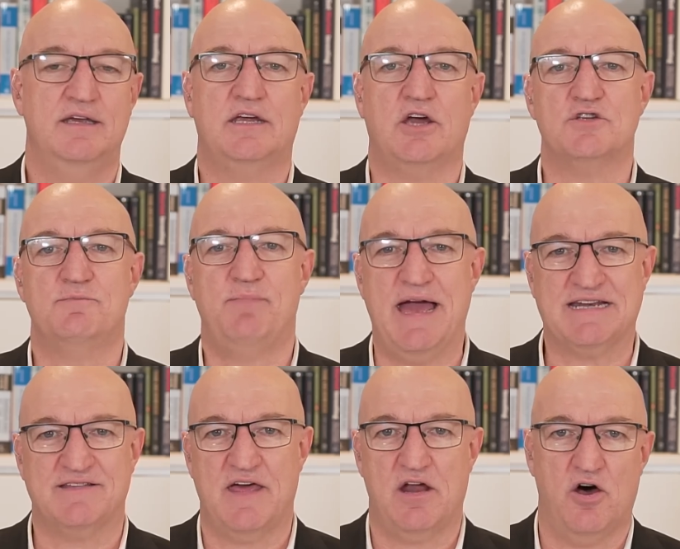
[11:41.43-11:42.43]
it goes back
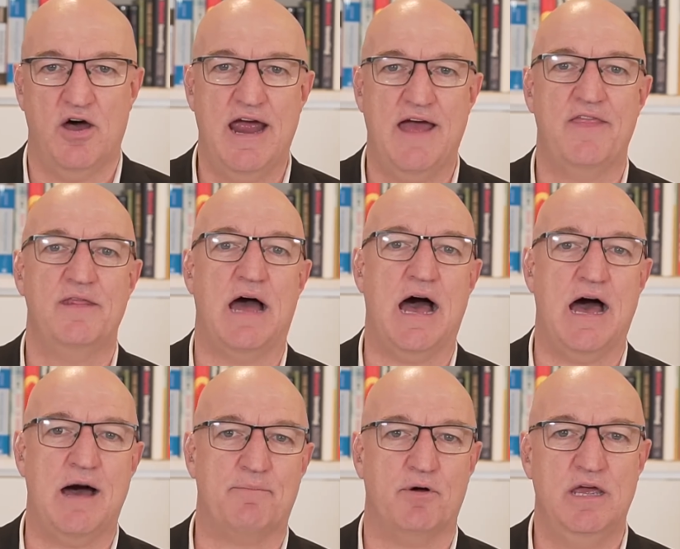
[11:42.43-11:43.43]
to that high and then
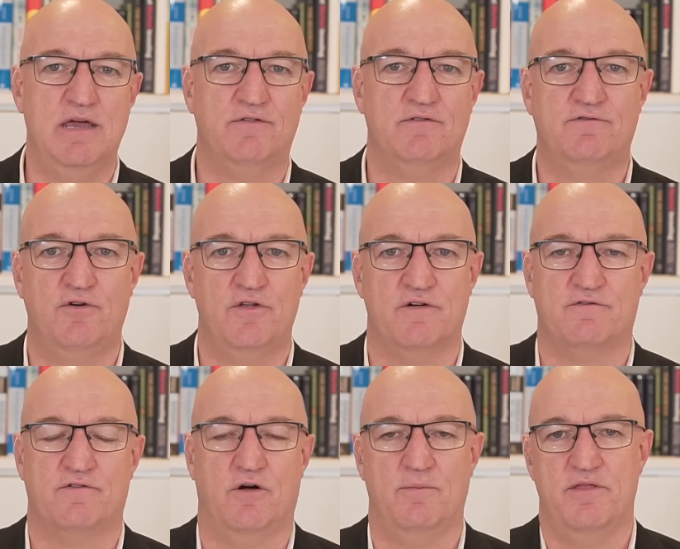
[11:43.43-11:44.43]
up even further
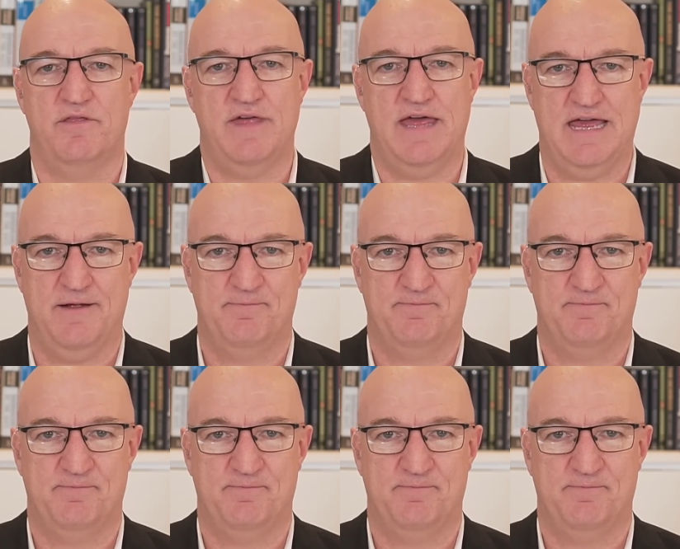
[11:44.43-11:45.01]
from there.